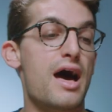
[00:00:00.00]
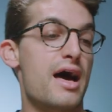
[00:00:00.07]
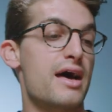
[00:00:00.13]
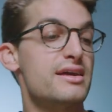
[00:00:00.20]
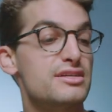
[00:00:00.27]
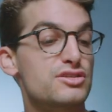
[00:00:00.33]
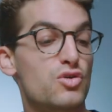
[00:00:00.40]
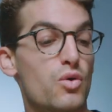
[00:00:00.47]
uh,
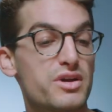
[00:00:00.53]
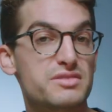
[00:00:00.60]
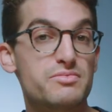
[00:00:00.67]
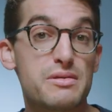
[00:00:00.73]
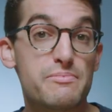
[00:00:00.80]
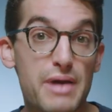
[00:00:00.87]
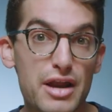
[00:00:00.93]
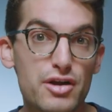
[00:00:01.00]
is going to
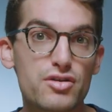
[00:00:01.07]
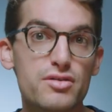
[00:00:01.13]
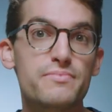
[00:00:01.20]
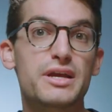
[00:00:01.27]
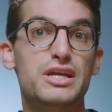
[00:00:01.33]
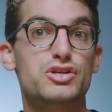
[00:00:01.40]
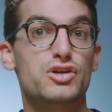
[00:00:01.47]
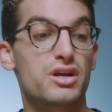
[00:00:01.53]
be better
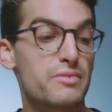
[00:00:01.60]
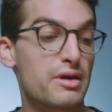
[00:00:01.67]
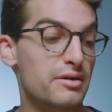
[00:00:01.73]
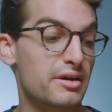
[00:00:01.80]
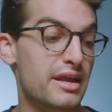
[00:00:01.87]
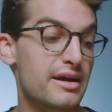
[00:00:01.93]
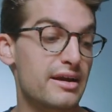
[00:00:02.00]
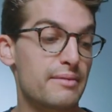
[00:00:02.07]
because you're going to be able
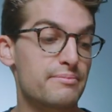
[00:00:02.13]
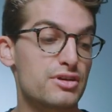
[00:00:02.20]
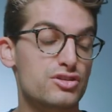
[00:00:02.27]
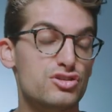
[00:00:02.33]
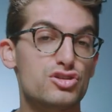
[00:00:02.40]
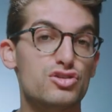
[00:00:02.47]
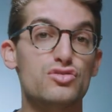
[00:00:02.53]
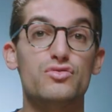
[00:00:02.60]
to get it up
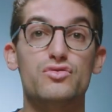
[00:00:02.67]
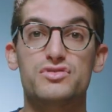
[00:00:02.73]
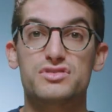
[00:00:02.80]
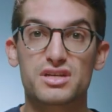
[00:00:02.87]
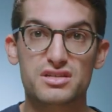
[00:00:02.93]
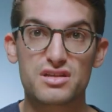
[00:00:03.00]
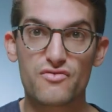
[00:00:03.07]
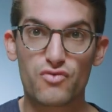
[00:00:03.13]
to
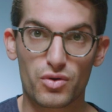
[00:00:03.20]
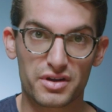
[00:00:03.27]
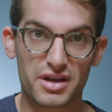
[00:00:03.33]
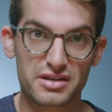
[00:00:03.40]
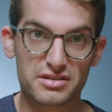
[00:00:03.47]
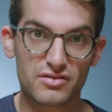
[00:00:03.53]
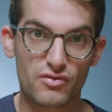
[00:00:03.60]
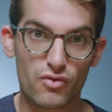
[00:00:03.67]
64
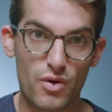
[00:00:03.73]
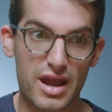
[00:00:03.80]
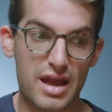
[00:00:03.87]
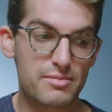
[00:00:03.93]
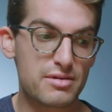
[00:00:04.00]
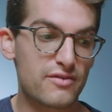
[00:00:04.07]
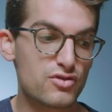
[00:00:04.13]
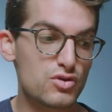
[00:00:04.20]
gigs of
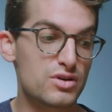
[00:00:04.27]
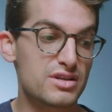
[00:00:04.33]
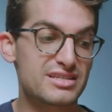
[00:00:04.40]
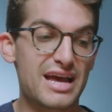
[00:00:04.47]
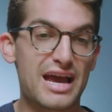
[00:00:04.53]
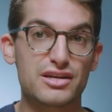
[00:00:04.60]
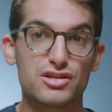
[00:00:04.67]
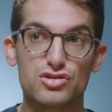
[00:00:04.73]
RAM if you
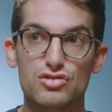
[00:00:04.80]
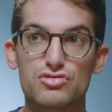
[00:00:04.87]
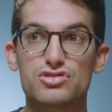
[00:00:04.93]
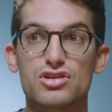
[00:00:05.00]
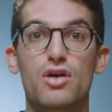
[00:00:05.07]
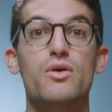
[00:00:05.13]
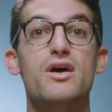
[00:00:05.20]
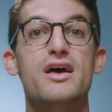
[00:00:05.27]
decide to do
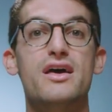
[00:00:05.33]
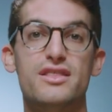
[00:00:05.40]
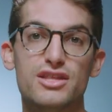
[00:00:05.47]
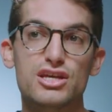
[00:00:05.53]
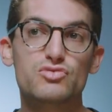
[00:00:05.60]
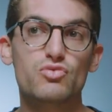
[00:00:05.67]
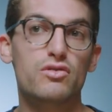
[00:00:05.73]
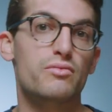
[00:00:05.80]
so.
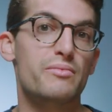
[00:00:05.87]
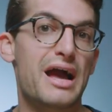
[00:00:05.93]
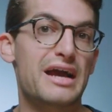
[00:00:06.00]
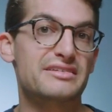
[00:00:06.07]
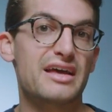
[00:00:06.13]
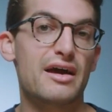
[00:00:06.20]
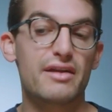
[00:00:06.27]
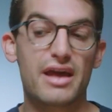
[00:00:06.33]
This one will
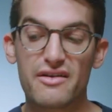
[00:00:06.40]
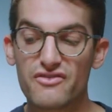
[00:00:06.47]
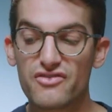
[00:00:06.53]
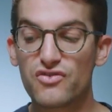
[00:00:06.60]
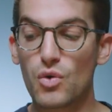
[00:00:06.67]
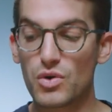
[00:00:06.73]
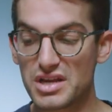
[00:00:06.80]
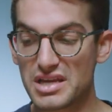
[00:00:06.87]
max out at
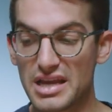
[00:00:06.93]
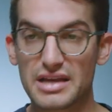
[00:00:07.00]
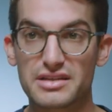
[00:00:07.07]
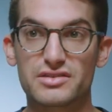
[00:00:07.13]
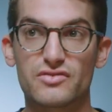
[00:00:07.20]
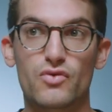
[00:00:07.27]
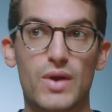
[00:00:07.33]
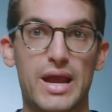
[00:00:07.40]
40
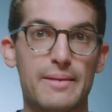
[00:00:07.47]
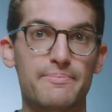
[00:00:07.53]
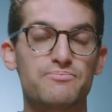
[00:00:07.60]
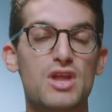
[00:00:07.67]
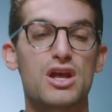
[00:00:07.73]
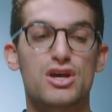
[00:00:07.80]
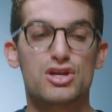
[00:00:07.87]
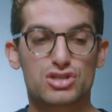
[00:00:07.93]
gigs of RAM.
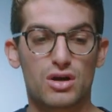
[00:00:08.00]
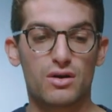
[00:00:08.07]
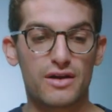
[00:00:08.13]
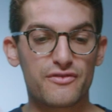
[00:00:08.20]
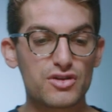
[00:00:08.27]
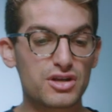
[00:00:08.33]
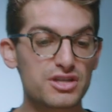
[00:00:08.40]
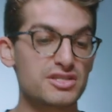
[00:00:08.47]
So
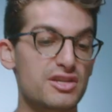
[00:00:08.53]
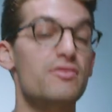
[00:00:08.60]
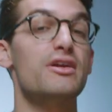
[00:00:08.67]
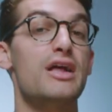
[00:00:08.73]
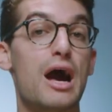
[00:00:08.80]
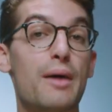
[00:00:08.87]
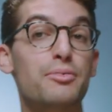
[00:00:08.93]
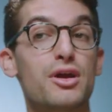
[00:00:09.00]
if you're
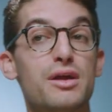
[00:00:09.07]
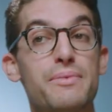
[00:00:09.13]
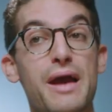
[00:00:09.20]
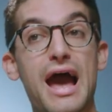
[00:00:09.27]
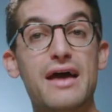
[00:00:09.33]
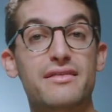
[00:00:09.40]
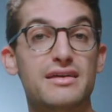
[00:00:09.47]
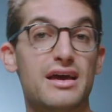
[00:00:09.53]
considering upgrade
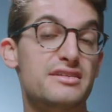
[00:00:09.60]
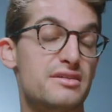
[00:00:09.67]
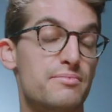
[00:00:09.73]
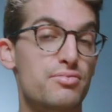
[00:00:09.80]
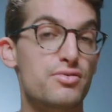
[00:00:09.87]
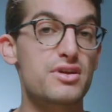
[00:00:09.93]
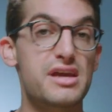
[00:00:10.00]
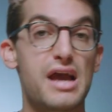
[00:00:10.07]
path as a
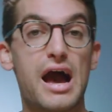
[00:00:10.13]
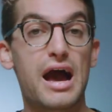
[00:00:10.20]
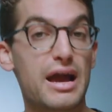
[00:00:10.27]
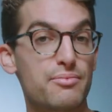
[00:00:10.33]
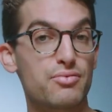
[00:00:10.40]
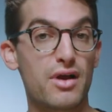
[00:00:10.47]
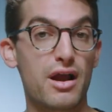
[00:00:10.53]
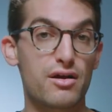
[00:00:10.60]
pretty high
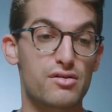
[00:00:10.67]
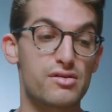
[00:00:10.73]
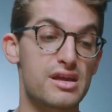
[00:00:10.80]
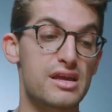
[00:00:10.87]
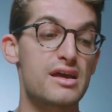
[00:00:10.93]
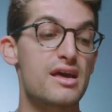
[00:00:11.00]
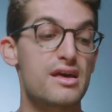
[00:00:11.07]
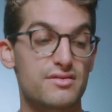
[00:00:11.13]

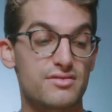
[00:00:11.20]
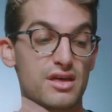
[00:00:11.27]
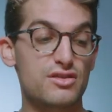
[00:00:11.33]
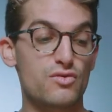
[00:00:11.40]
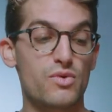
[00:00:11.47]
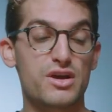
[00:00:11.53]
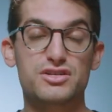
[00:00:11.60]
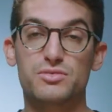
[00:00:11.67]
priority, then
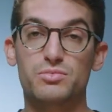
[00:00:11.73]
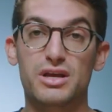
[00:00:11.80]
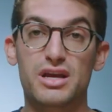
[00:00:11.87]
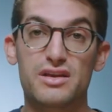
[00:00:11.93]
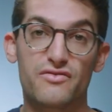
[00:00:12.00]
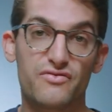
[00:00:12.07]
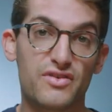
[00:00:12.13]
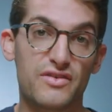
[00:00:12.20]
the Razer
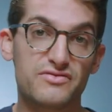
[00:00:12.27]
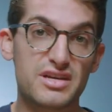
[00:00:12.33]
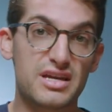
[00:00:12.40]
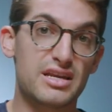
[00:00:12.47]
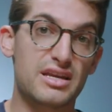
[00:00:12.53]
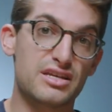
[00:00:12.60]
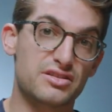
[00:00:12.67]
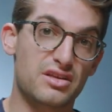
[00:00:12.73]
Blade
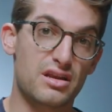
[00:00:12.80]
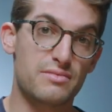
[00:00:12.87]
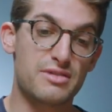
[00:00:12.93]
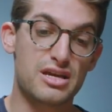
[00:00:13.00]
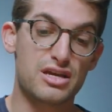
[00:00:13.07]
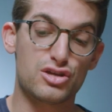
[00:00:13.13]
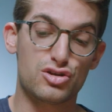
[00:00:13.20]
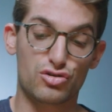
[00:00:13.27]
15 is going to
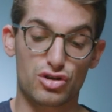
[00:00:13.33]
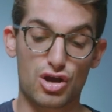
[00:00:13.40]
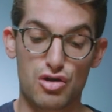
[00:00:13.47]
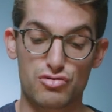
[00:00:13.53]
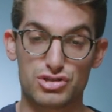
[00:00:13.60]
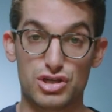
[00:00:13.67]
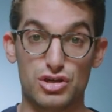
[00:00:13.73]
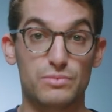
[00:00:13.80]
be your
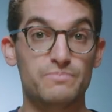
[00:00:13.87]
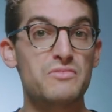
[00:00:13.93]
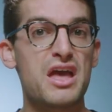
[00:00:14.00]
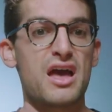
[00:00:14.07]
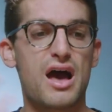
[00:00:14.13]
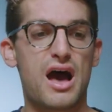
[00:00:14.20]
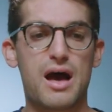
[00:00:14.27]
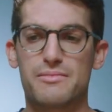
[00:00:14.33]
go-to.
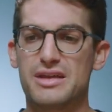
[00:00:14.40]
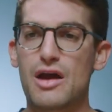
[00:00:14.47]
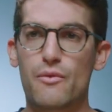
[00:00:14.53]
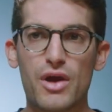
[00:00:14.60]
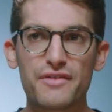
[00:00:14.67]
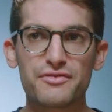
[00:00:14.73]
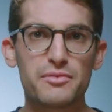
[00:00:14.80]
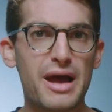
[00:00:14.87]
Um, now,
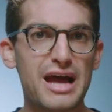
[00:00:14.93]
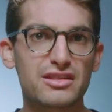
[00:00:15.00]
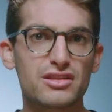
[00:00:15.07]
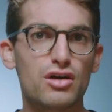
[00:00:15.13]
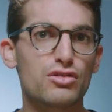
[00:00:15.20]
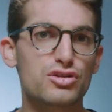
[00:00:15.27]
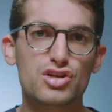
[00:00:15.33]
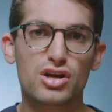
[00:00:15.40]
right off the bat
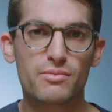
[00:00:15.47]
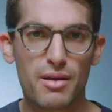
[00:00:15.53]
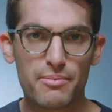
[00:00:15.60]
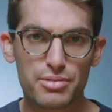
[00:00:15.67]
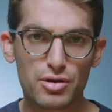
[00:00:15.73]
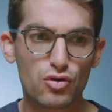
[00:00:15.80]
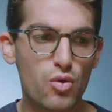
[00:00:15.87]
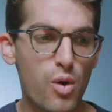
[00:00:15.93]
though, let's talk
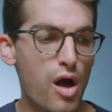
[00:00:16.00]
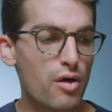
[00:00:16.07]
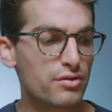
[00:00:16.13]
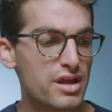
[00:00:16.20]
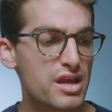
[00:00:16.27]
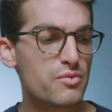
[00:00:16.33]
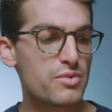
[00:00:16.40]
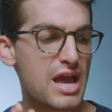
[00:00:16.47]
about build
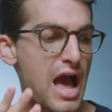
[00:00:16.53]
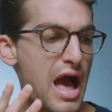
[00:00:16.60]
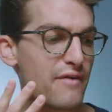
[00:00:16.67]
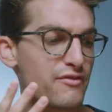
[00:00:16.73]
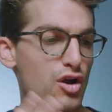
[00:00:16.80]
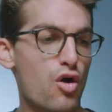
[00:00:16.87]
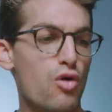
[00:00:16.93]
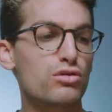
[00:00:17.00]
quality. We have
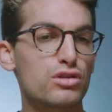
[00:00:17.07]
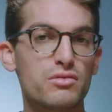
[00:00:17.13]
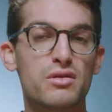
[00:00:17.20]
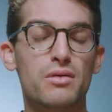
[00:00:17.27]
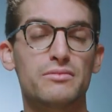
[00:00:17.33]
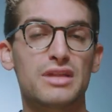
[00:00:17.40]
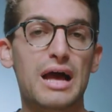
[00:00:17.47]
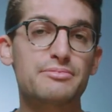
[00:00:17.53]
an all
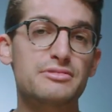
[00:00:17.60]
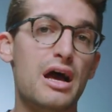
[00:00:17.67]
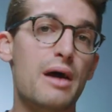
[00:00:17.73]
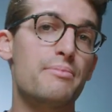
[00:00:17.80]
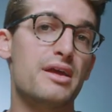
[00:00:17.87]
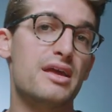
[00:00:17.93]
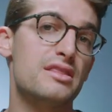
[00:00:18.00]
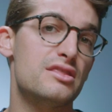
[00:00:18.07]
aluminum
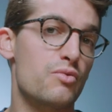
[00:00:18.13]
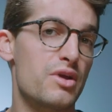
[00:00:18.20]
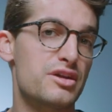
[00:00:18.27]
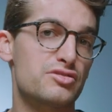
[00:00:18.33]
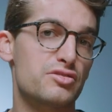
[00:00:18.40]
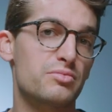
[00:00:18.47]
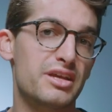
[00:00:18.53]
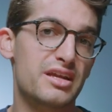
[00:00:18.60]
laptop in the
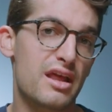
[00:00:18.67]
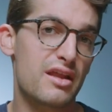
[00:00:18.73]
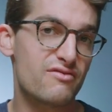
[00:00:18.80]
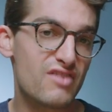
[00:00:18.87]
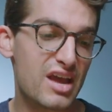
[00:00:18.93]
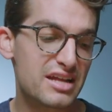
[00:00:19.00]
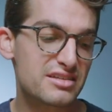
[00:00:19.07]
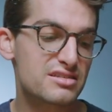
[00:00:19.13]
Razer Blade
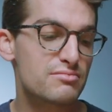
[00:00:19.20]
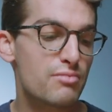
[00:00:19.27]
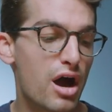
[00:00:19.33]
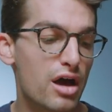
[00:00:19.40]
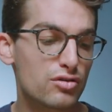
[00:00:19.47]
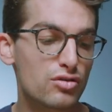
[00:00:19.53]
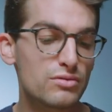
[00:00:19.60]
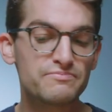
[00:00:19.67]
Advanced
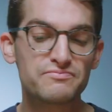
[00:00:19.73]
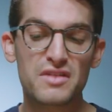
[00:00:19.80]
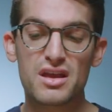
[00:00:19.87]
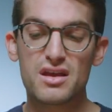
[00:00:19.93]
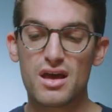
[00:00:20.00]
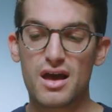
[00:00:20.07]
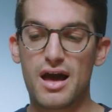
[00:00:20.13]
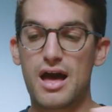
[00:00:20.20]
model.
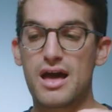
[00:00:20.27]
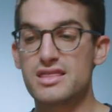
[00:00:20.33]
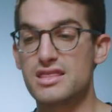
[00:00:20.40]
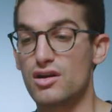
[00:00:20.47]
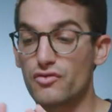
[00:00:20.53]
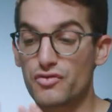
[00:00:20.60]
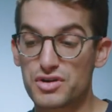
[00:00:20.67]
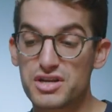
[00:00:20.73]
Uh, and
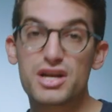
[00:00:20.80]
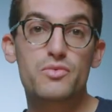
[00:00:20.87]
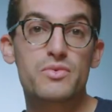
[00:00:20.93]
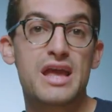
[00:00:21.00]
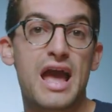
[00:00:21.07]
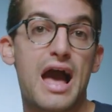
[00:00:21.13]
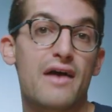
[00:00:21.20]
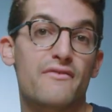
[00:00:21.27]
then over here,
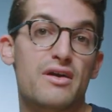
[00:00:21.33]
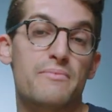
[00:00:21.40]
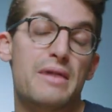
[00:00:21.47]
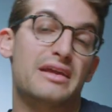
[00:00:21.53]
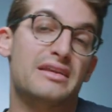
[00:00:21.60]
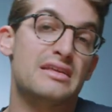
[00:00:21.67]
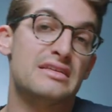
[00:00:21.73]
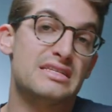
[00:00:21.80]
we have a
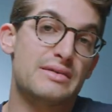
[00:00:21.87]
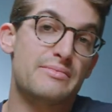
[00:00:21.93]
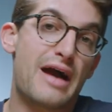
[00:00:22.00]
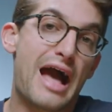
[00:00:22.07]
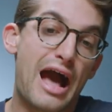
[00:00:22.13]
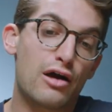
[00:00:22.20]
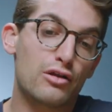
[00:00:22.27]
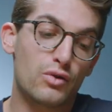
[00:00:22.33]
magnesium
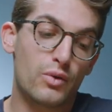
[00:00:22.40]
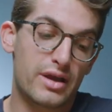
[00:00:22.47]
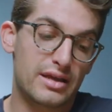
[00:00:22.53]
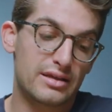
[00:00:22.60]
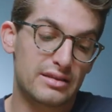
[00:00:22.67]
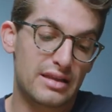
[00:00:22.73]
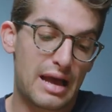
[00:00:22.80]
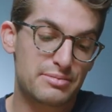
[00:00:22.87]
alloy
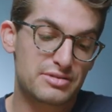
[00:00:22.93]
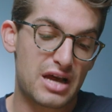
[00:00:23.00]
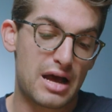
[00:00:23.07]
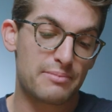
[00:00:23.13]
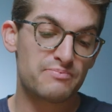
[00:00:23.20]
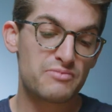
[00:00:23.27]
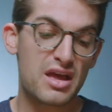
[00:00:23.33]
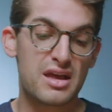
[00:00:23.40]

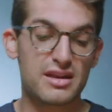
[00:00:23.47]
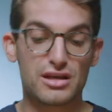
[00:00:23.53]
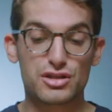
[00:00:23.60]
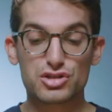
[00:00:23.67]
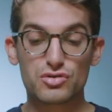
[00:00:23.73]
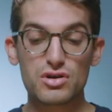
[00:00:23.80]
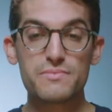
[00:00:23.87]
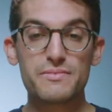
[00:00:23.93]
laptop. Now the
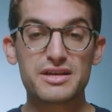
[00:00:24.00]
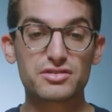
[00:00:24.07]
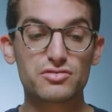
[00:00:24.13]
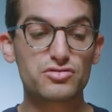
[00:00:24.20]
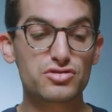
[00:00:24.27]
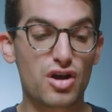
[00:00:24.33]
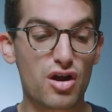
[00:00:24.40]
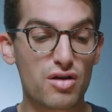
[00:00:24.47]
screen
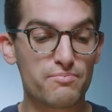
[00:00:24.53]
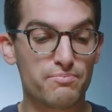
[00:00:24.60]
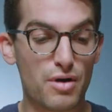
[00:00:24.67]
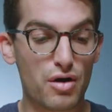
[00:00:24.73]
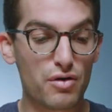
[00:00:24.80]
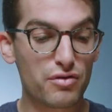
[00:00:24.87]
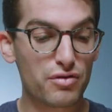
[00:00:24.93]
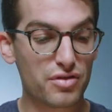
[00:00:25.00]
bezels are
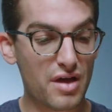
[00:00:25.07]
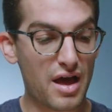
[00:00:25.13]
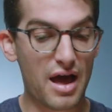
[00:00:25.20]
both